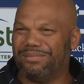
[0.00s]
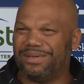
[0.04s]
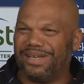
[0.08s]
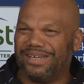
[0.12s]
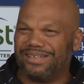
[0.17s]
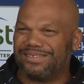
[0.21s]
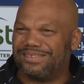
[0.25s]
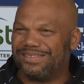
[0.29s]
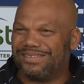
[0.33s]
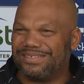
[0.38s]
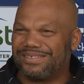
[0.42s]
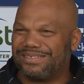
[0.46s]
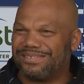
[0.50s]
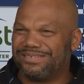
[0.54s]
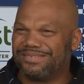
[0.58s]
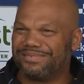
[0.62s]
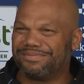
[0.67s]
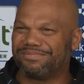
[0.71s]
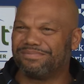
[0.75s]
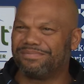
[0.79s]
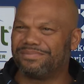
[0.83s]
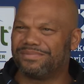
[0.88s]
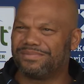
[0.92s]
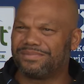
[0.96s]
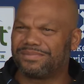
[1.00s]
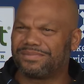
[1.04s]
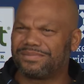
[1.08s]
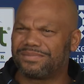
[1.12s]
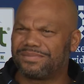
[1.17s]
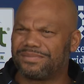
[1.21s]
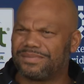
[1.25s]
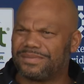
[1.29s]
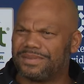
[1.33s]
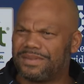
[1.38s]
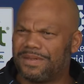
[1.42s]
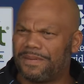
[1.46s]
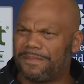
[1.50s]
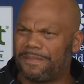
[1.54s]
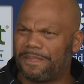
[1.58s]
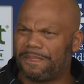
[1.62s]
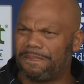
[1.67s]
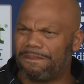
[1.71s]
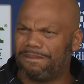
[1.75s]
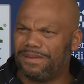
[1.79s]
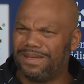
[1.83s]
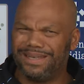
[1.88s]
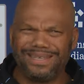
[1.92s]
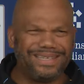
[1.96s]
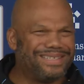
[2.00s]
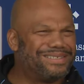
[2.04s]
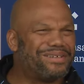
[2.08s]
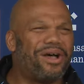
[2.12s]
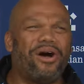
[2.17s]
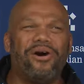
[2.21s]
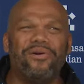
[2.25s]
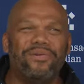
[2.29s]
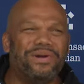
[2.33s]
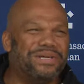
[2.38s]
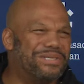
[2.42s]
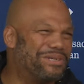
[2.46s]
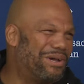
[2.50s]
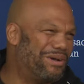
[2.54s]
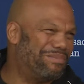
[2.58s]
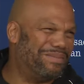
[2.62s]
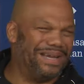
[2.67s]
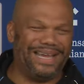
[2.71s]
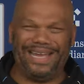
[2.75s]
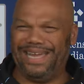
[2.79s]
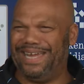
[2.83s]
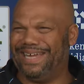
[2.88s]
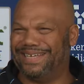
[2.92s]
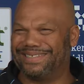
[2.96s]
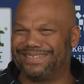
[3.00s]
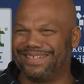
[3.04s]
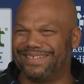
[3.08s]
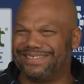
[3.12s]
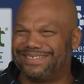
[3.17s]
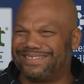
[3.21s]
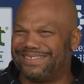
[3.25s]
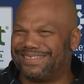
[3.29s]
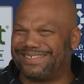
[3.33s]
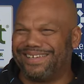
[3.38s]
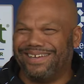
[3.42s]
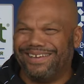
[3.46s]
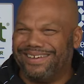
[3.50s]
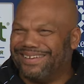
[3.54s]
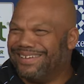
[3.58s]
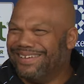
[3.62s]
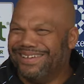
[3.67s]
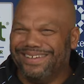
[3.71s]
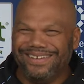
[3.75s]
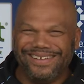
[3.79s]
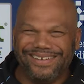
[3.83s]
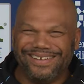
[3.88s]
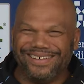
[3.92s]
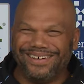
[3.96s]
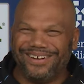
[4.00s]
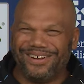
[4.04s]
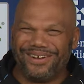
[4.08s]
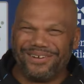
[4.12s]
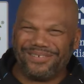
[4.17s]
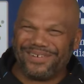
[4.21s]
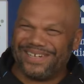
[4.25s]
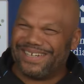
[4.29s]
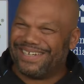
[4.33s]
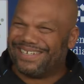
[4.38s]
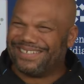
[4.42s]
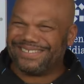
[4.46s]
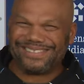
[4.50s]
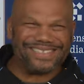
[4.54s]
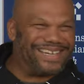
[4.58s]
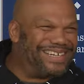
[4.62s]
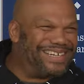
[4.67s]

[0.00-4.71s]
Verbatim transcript: mean, that's just more like, is he on your back? He's always on my ass. That's just, you know what I mean? It's